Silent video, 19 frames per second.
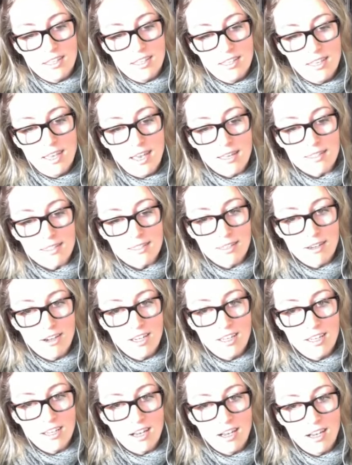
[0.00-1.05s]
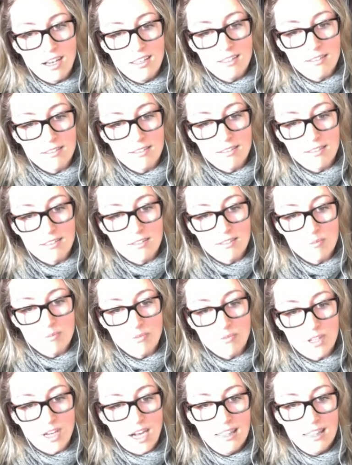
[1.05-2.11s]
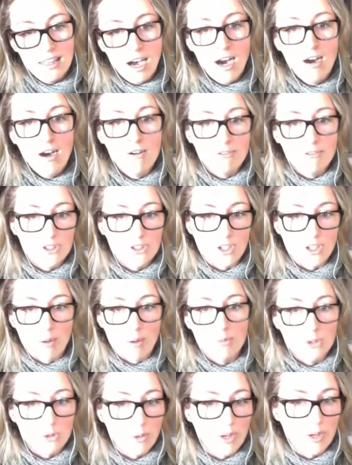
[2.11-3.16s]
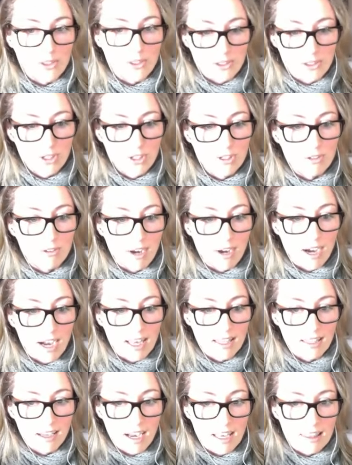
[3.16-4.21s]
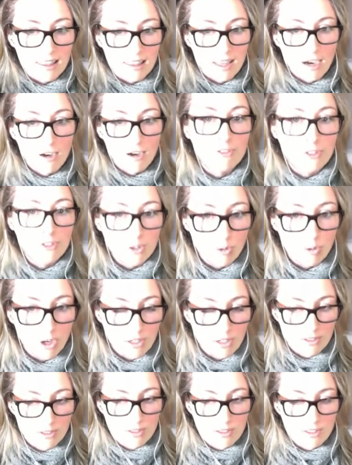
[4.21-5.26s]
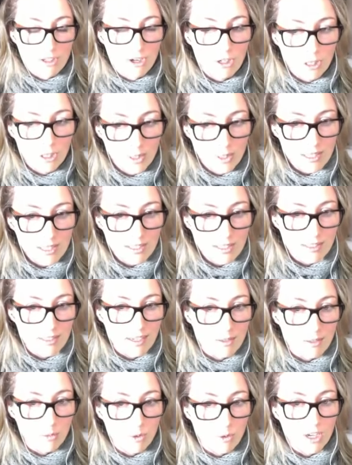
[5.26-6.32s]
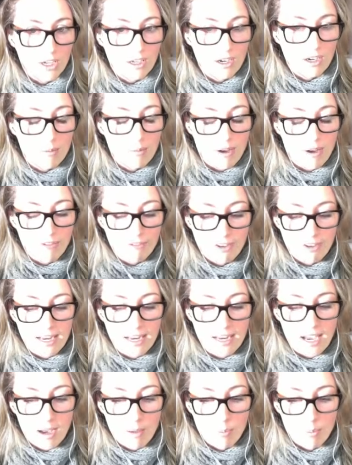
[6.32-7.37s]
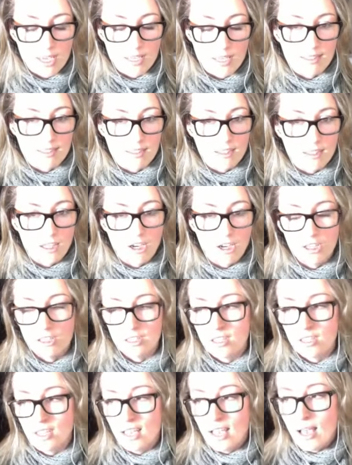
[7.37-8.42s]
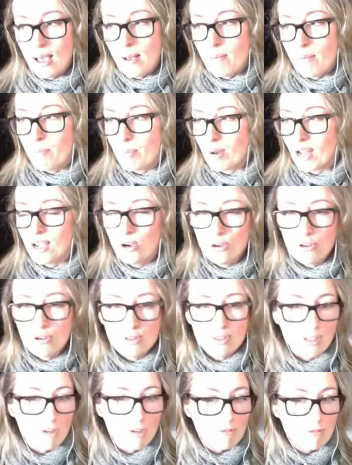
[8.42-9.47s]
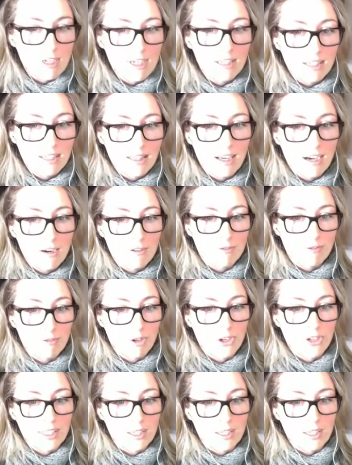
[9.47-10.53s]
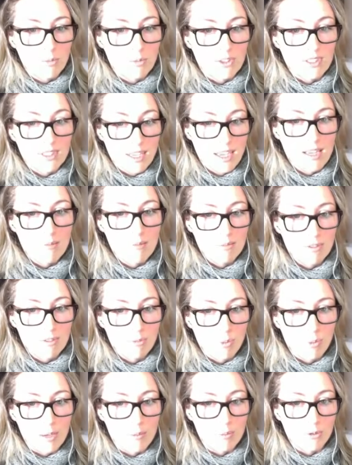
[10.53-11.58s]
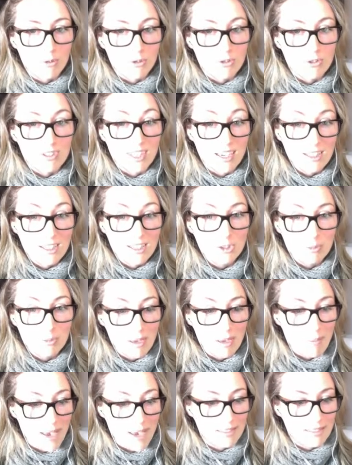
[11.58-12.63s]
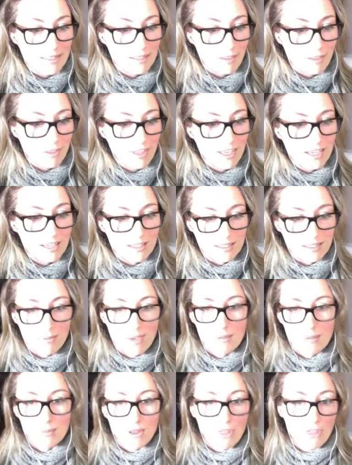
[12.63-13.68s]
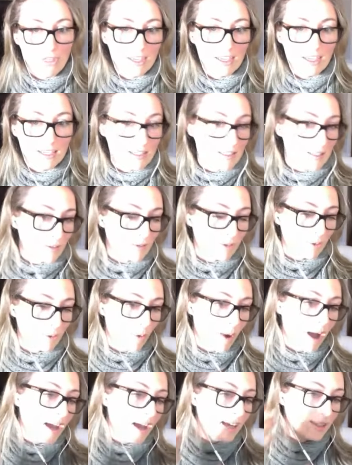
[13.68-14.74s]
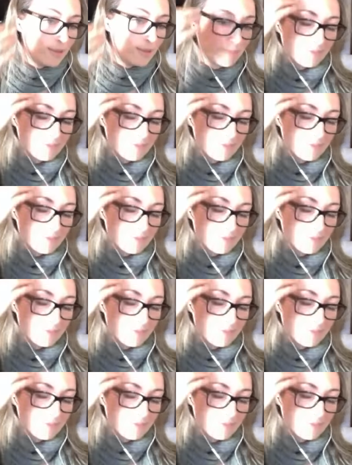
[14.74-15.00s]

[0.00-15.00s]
yeah, so I love to jump between the two. I love to work as a soloist and work on my fine art pieces alone, but I also really love working with teams of people who teach me amazing things and make me think in a different way.